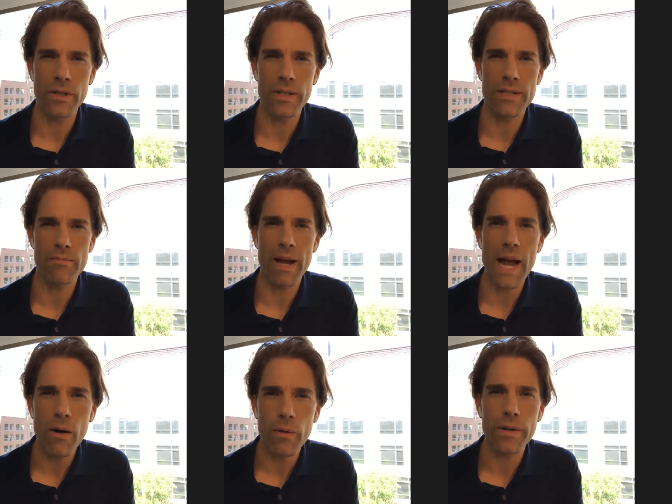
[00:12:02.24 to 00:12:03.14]
is
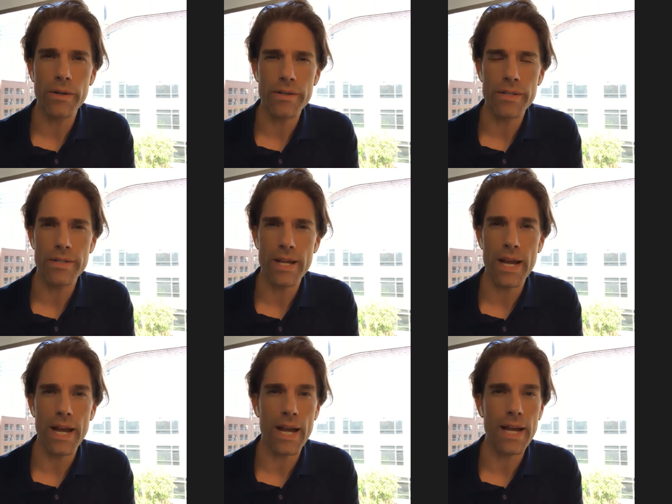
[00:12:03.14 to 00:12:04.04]
empowered to say,
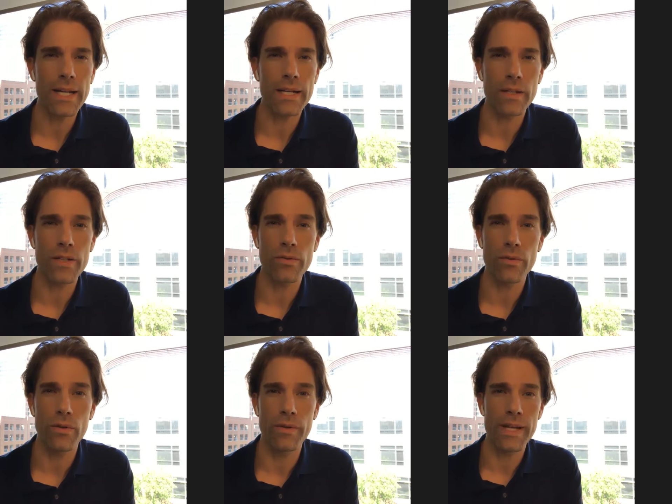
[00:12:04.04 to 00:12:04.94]
hey, I can
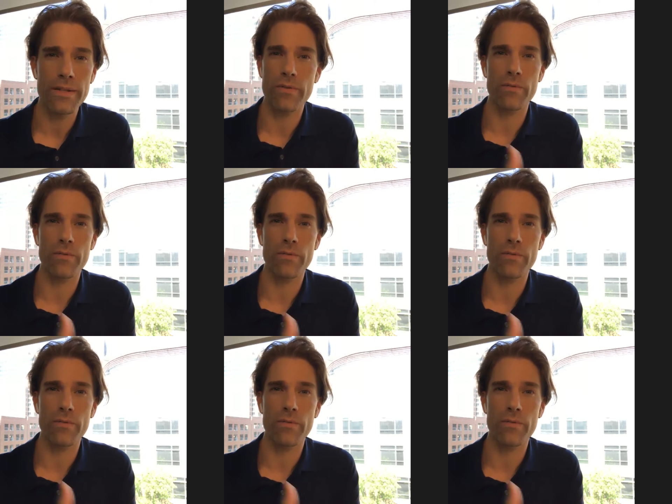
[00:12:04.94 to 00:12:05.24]
control not just what's